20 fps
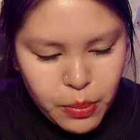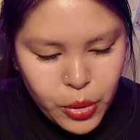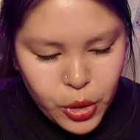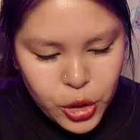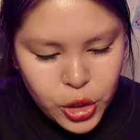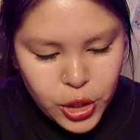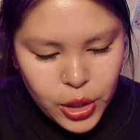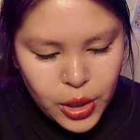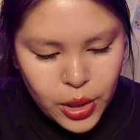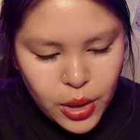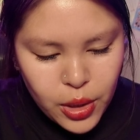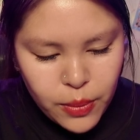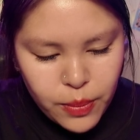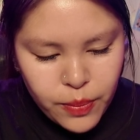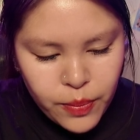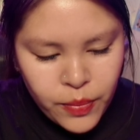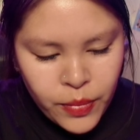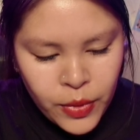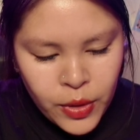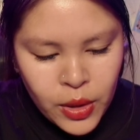pushing it
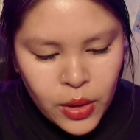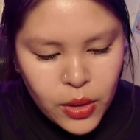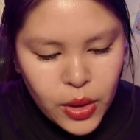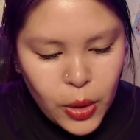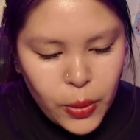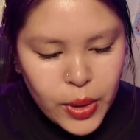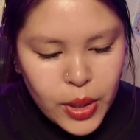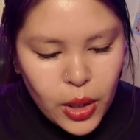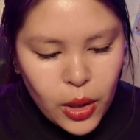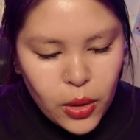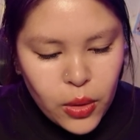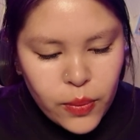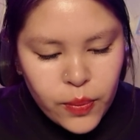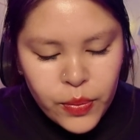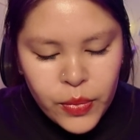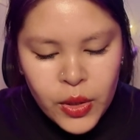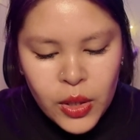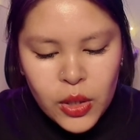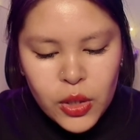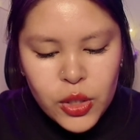up. There we go.
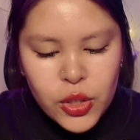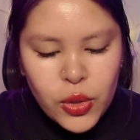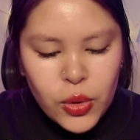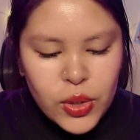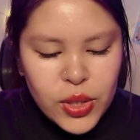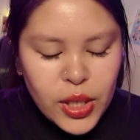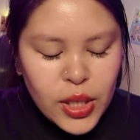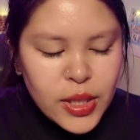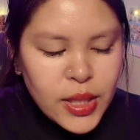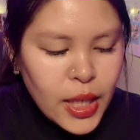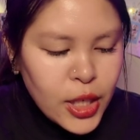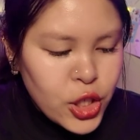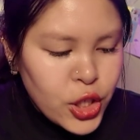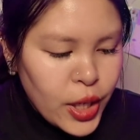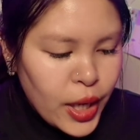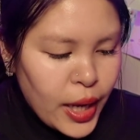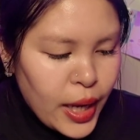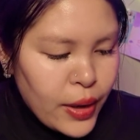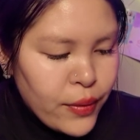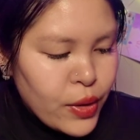So it does
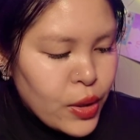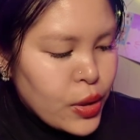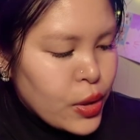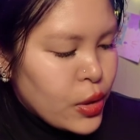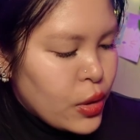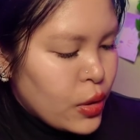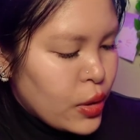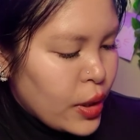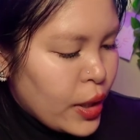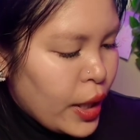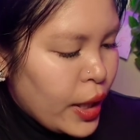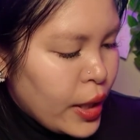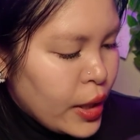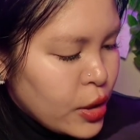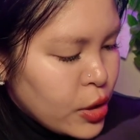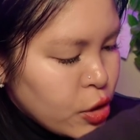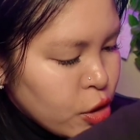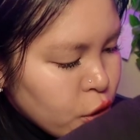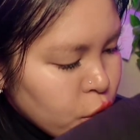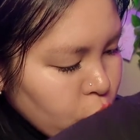actually have a little
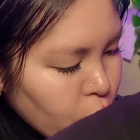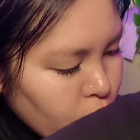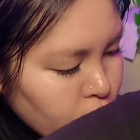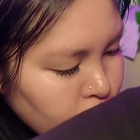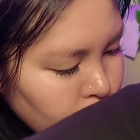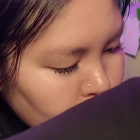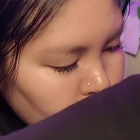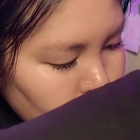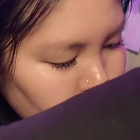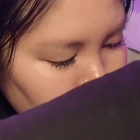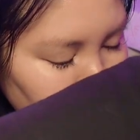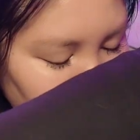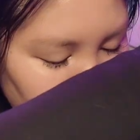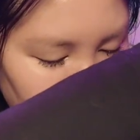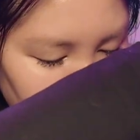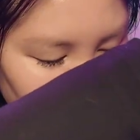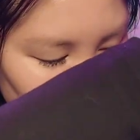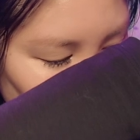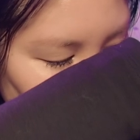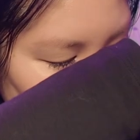hinge on here, and
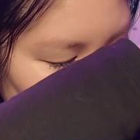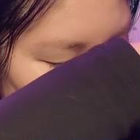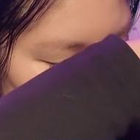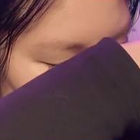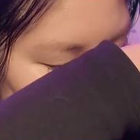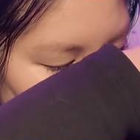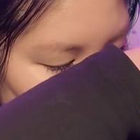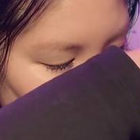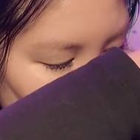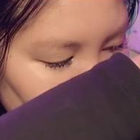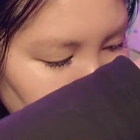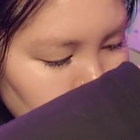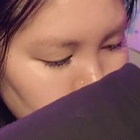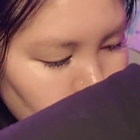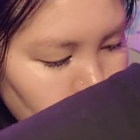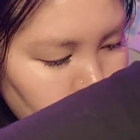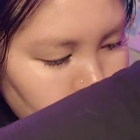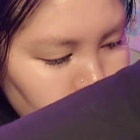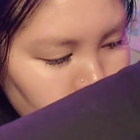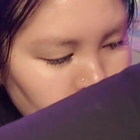that's what it's being charged
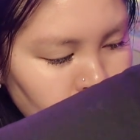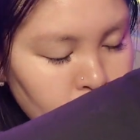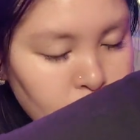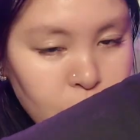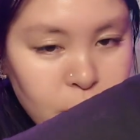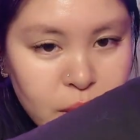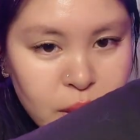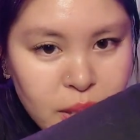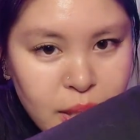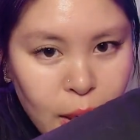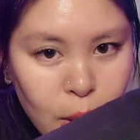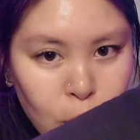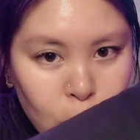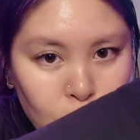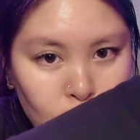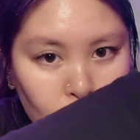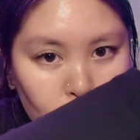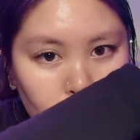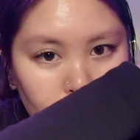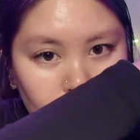on. This is now
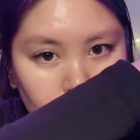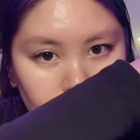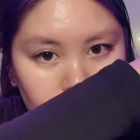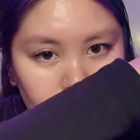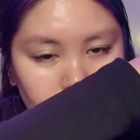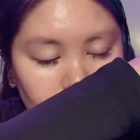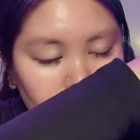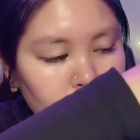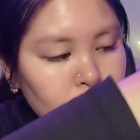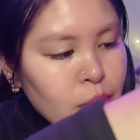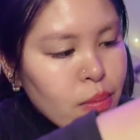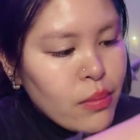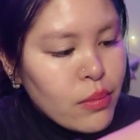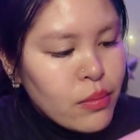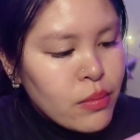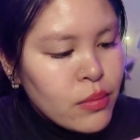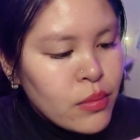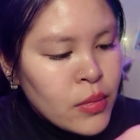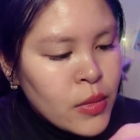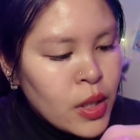glowing green.
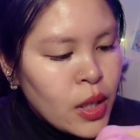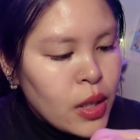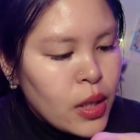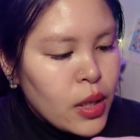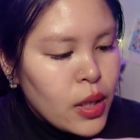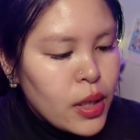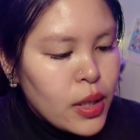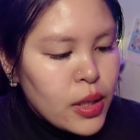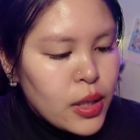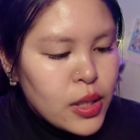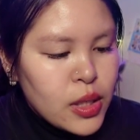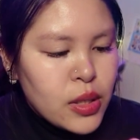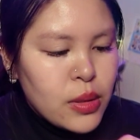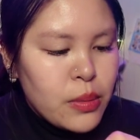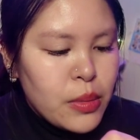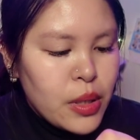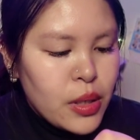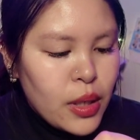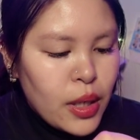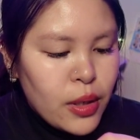I guess to
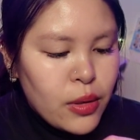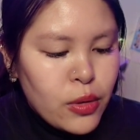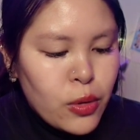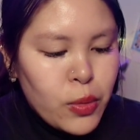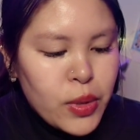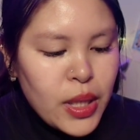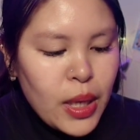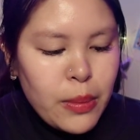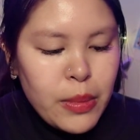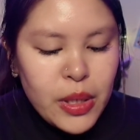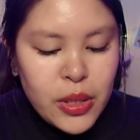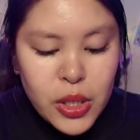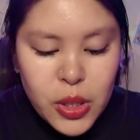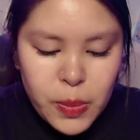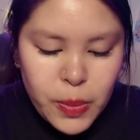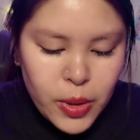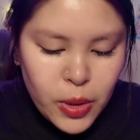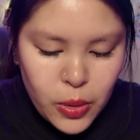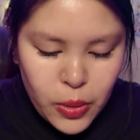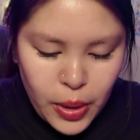me, I don't know what that means,
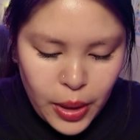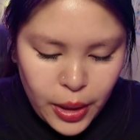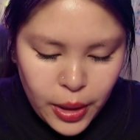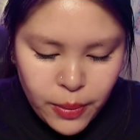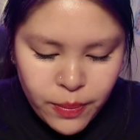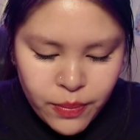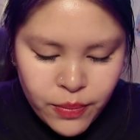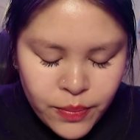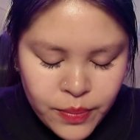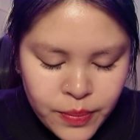but okay.